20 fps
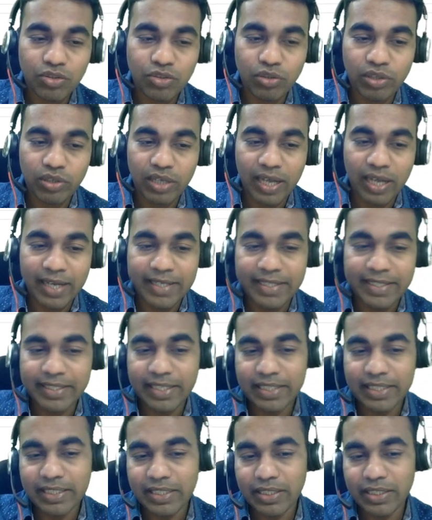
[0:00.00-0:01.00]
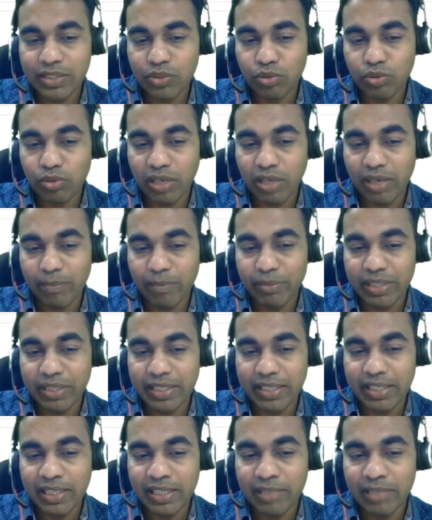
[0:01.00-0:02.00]
so ideally it should have been
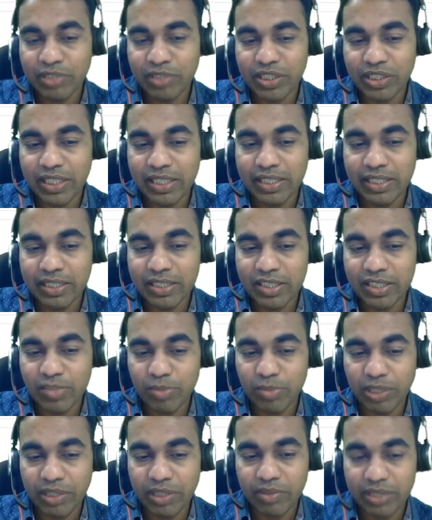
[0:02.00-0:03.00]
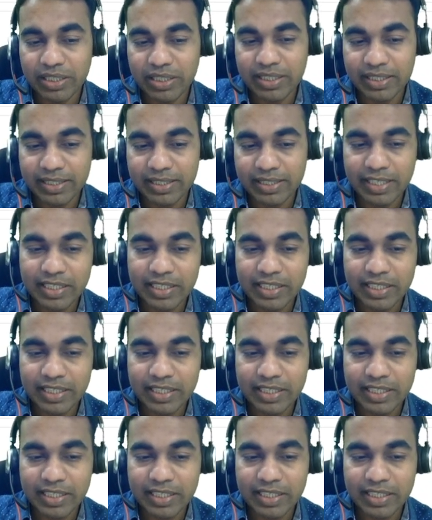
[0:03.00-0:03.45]
a left child in this particular tree,